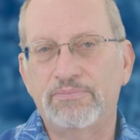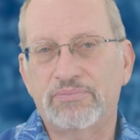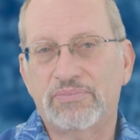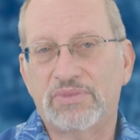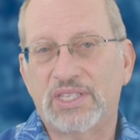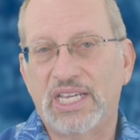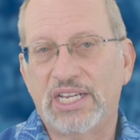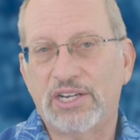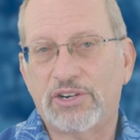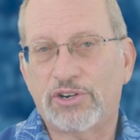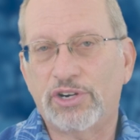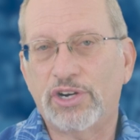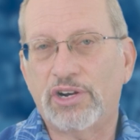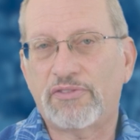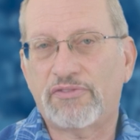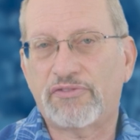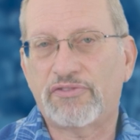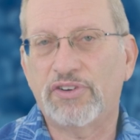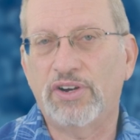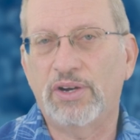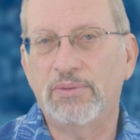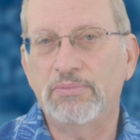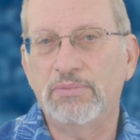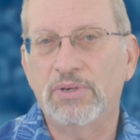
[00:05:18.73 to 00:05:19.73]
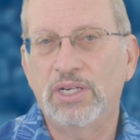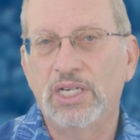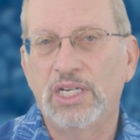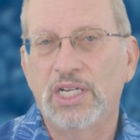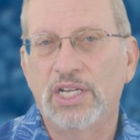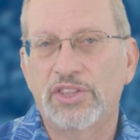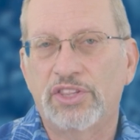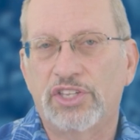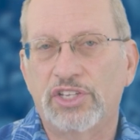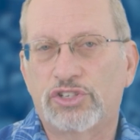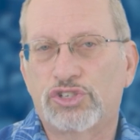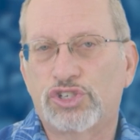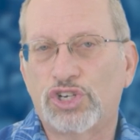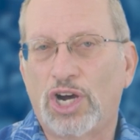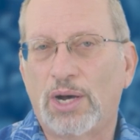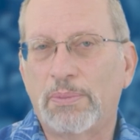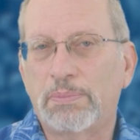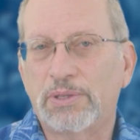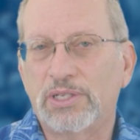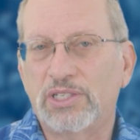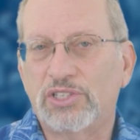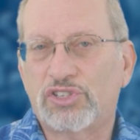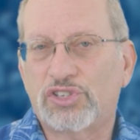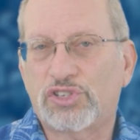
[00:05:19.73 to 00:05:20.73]
they heard it from the
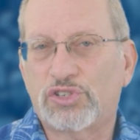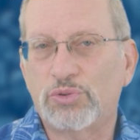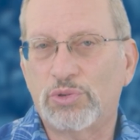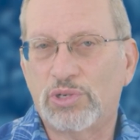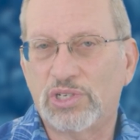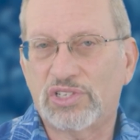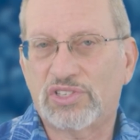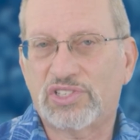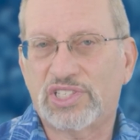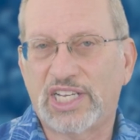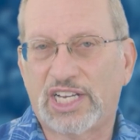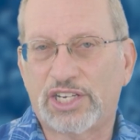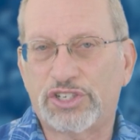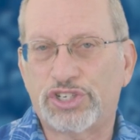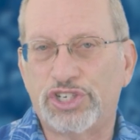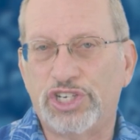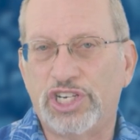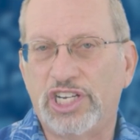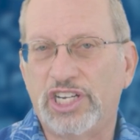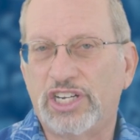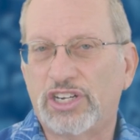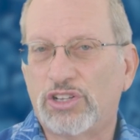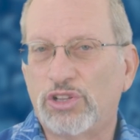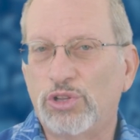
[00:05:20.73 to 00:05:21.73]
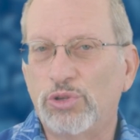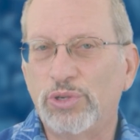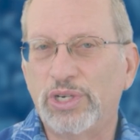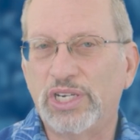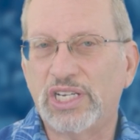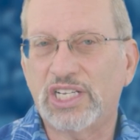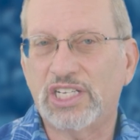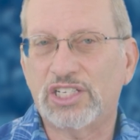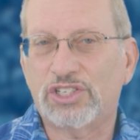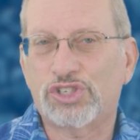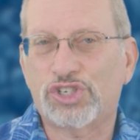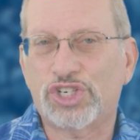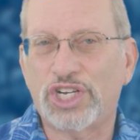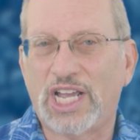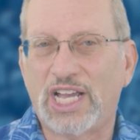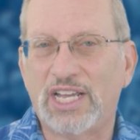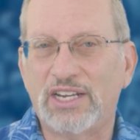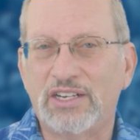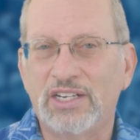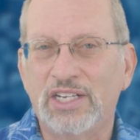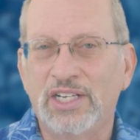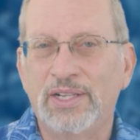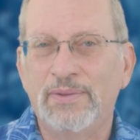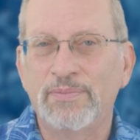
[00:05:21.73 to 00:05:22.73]
Joplin student section, including a
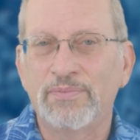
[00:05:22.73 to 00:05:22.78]
chant